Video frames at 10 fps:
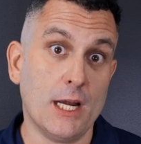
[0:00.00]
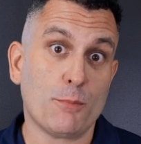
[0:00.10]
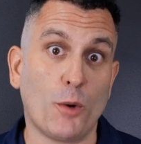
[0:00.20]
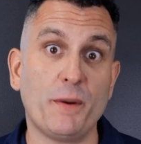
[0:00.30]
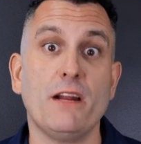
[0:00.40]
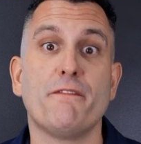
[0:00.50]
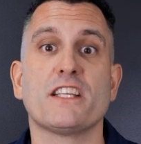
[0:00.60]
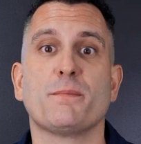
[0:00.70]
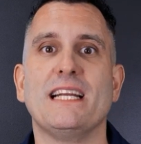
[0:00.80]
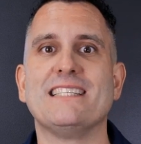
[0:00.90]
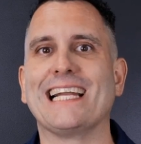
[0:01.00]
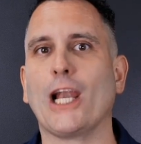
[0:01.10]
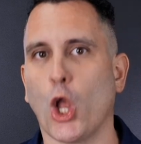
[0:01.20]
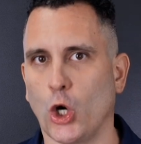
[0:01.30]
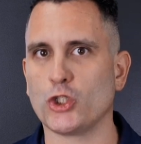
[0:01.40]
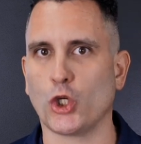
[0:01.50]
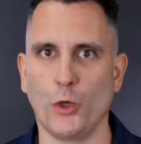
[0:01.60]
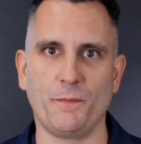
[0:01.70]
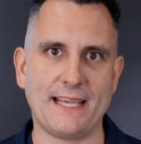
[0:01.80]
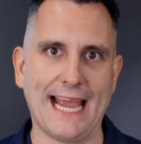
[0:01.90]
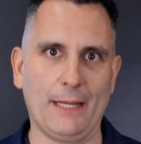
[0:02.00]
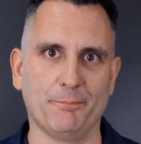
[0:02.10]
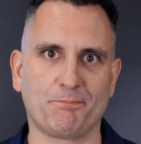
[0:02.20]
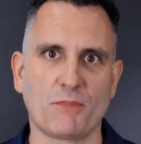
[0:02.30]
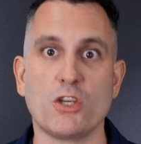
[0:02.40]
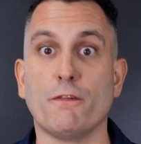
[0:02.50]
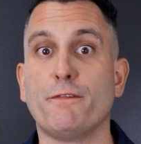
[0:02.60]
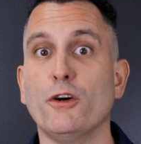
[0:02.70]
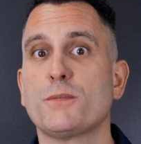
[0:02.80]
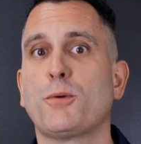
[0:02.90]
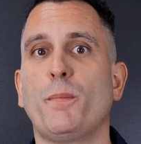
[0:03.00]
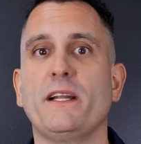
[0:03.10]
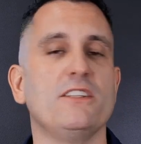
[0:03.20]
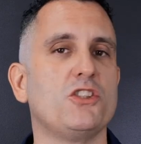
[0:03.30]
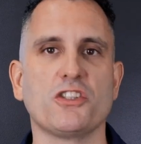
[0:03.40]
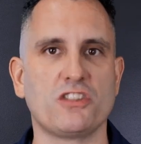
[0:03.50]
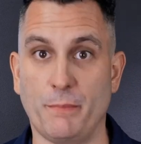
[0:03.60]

Property investment is a long-term game. Your first property is just the